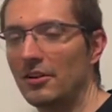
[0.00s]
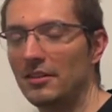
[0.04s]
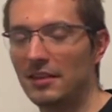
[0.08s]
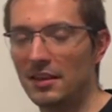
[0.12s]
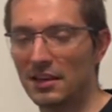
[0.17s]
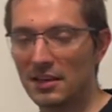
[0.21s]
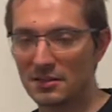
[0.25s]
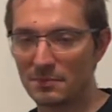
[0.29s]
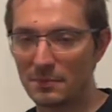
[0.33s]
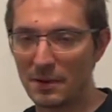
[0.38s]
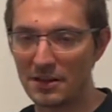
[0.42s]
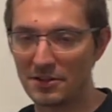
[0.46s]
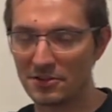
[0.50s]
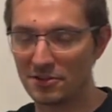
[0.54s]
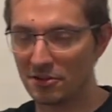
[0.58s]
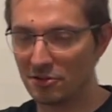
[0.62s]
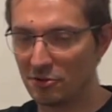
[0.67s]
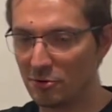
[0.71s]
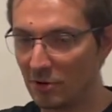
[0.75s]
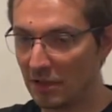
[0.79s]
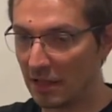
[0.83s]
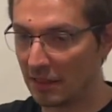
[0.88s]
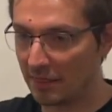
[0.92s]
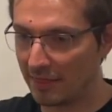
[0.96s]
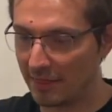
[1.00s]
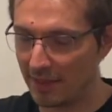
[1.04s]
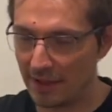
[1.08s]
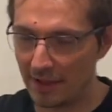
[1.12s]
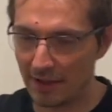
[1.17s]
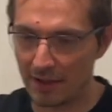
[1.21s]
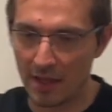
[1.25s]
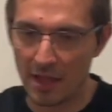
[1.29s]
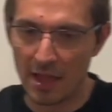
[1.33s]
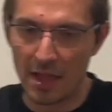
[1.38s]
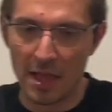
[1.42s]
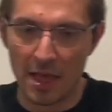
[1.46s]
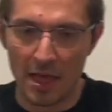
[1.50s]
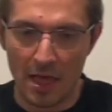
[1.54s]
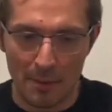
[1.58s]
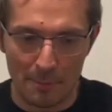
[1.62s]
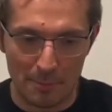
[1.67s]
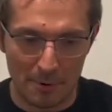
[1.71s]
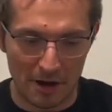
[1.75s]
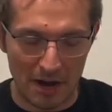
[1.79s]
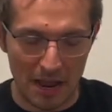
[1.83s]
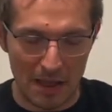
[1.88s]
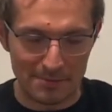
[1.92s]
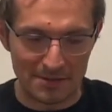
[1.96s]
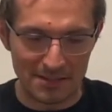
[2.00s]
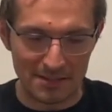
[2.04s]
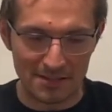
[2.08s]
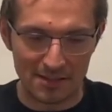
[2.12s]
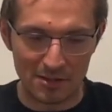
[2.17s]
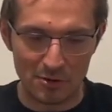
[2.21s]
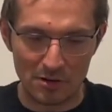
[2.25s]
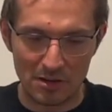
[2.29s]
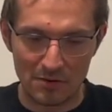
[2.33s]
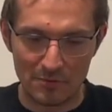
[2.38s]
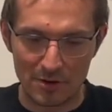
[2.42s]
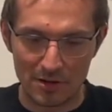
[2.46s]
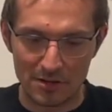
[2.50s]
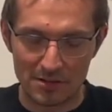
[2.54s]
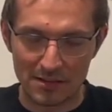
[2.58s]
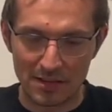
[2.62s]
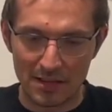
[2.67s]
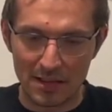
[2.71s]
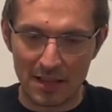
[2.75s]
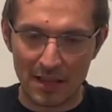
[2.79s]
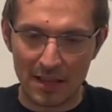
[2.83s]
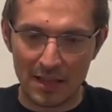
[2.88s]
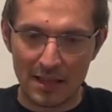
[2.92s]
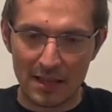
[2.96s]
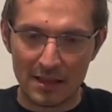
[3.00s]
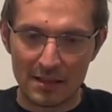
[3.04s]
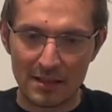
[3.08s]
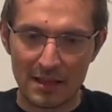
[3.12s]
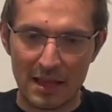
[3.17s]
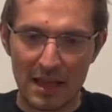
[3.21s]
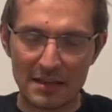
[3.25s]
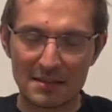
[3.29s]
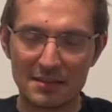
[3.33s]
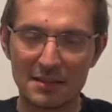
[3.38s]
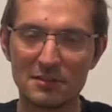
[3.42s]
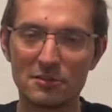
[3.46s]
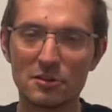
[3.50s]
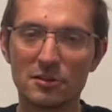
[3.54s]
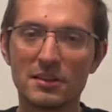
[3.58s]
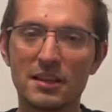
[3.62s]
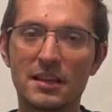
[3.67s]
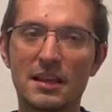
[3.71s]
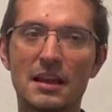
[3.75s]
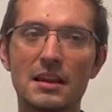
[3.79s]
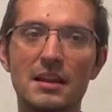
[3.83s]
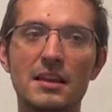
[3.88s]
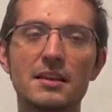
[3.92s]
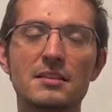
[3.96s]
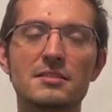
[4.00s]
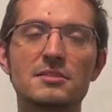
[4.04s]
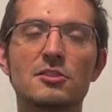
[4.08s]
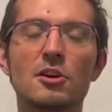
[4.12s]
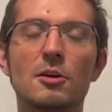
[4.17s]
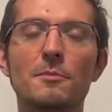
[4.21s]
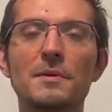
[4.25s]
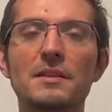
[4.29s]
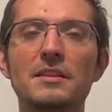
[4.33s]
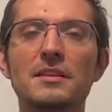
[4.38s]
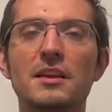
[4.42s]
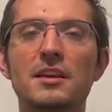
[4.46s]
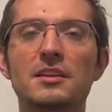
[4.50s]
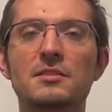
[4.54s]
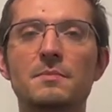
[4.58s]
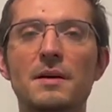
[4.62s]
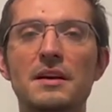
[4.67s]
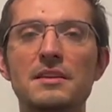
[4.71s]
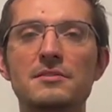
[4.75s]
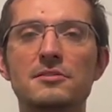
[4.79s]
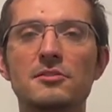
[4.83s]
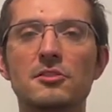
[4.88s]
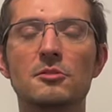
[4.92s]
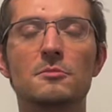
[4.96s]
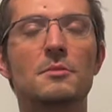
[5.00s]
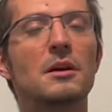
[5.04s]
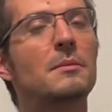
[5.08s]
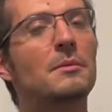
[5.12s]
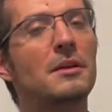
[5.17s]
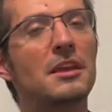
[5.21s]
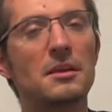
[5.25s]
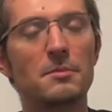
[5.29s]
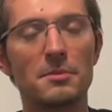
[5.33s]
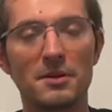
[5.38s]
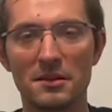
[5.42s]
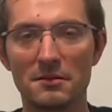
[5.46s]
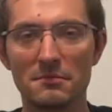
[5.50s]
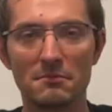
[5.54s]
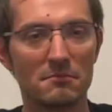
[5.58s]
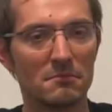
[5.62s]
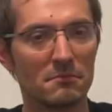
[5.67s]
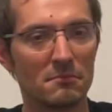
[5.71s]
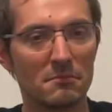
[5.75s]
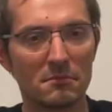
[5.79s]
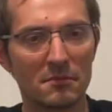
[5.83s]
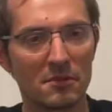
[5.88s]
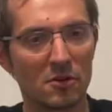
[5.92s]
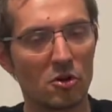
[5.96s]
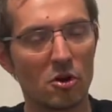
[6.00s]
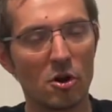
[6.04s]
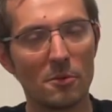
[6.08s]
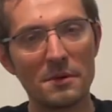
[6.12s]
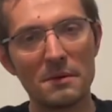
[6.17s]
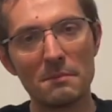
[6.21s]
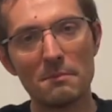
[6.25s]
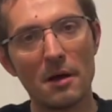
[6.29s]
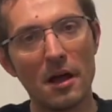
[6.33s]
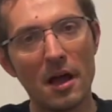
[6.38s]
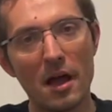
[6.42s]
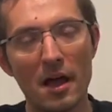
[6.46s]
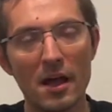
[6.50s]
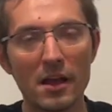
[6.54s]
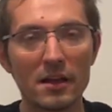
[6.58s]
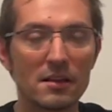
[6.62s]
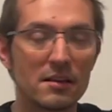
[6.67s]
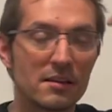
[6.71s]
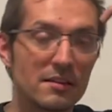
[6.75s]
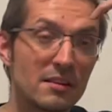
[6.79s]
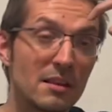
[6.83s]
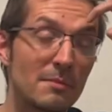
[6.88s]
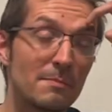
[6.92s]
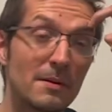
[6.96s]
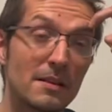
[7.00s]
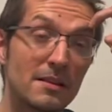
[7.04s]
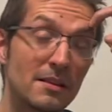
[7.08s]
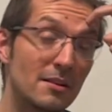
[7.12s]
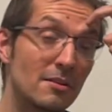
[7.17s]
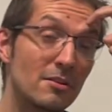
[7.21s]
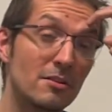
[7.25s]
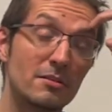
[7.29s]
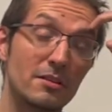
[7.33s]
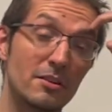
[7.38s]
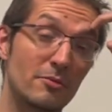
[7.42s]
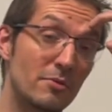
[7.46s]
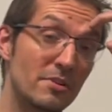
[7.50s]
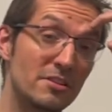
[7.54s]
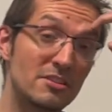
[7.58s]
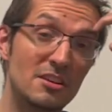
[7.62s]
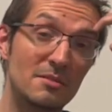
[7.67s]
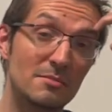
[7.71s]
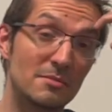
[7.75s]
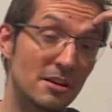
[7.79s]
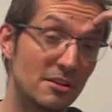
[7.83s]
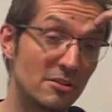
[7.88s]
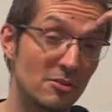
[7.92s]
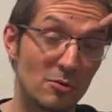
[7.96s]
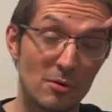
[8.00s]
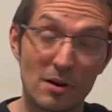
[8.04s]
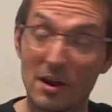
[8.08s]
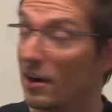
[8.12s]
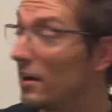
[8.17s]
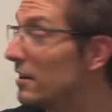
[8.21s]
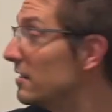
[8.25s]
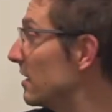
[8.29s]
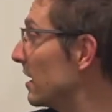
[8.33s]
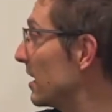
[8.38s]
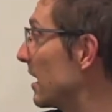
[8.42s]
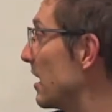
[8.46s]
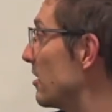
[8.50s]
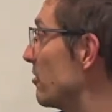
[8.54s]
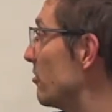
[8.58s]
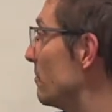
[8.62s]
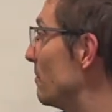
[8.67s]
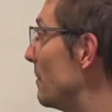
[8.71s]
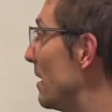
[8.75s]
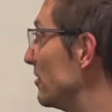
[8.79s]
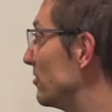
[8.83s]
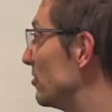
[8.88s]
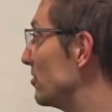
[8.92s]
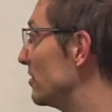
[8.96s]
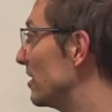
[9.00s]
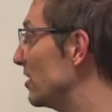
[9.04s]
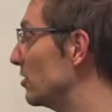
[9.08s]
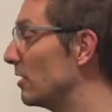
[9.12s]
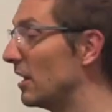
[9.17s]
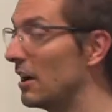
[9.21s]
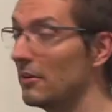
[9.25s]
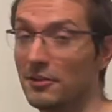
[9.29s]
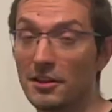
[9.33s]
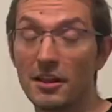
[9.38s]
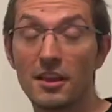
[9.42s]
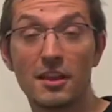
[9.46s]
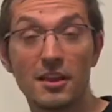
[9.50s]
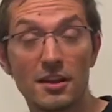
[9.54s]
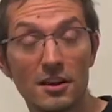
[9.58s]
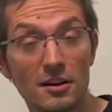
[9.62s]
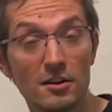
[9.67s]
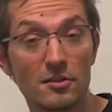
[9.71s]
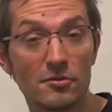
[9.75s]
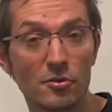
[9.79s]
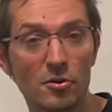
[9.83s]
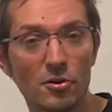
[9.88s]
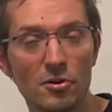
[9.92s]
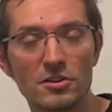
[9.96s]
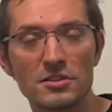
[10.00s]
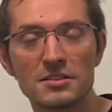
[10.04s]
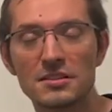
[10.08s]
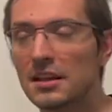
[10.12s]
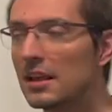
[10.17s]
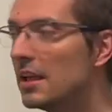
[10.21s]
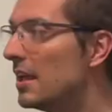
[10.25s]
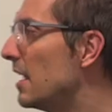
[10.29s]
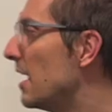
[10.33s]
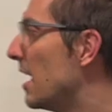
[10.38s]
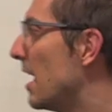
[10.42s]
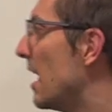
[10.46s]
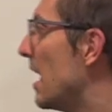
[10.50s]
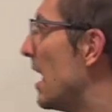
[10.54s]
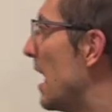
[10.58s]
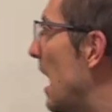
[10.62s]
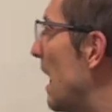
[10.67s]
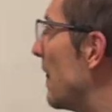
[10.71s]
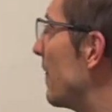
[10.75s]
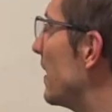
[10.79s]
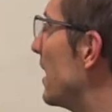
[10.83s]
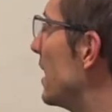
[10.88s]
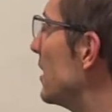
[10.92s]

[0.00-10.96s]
the expansion. You can think perhaps as the universe asymptotically stopping the expansion, or maybe even coming back, depending on the regime that you are, the kind of matter that you're having here, of course. And then I